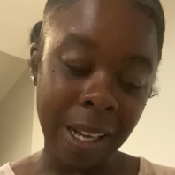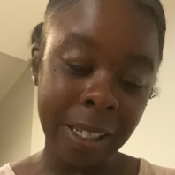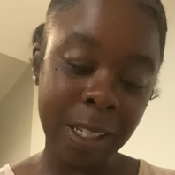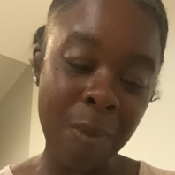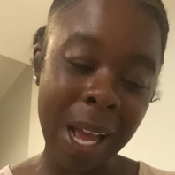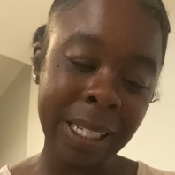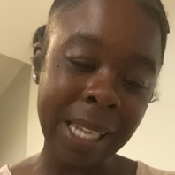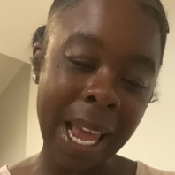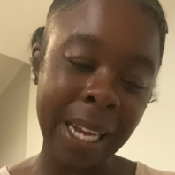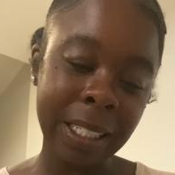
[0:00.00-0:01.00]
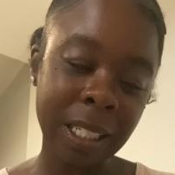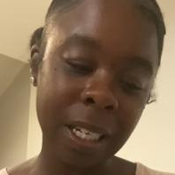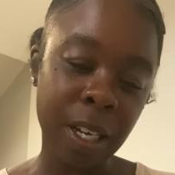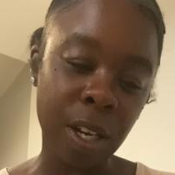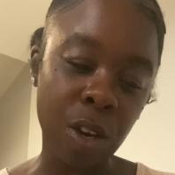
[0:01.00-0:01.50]
Somebody's
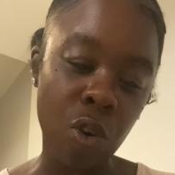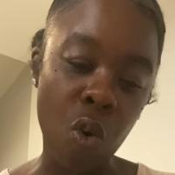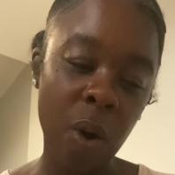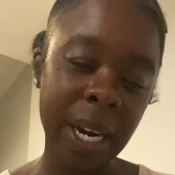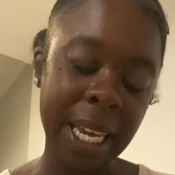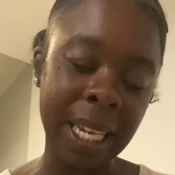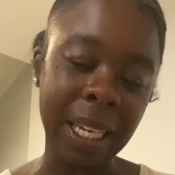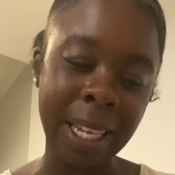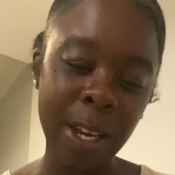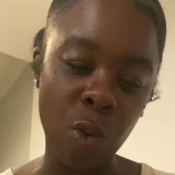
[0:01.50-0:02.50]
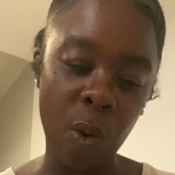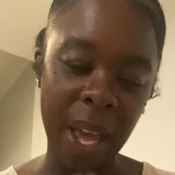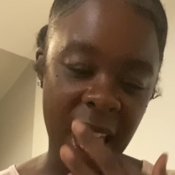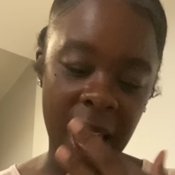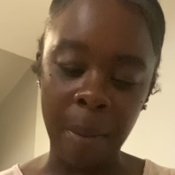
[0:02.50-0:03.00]
actually going to get legal
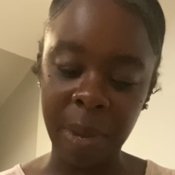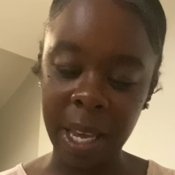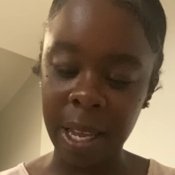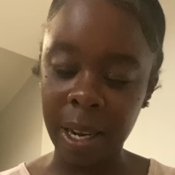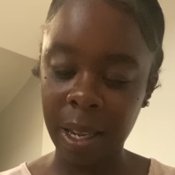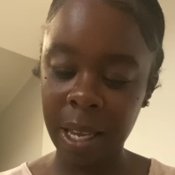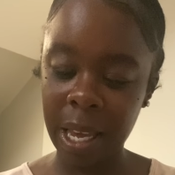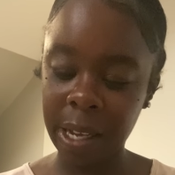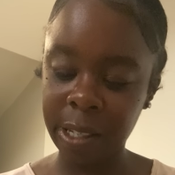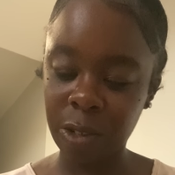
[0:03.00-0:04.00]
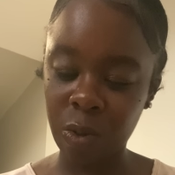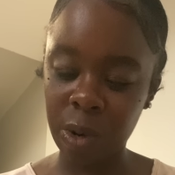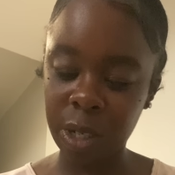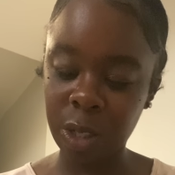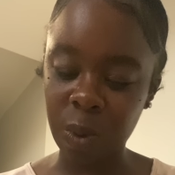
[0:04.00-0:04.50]
aid. I'm getting King of
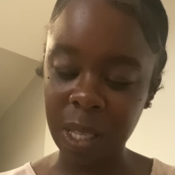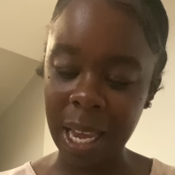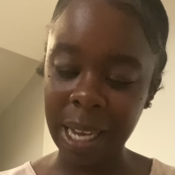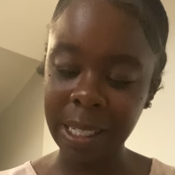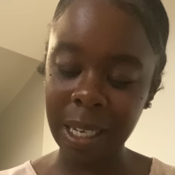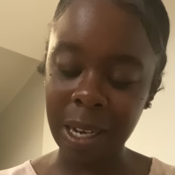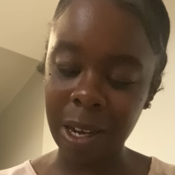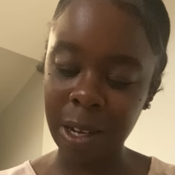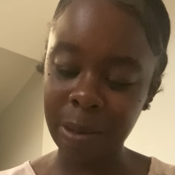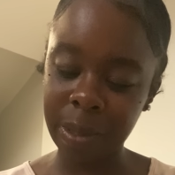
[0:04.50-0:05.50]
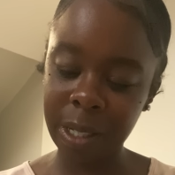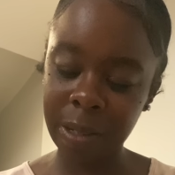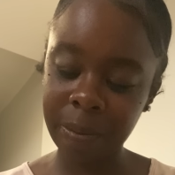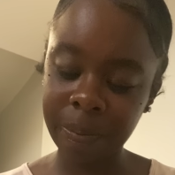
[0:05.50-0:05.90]
Swords with the Ace of Cups.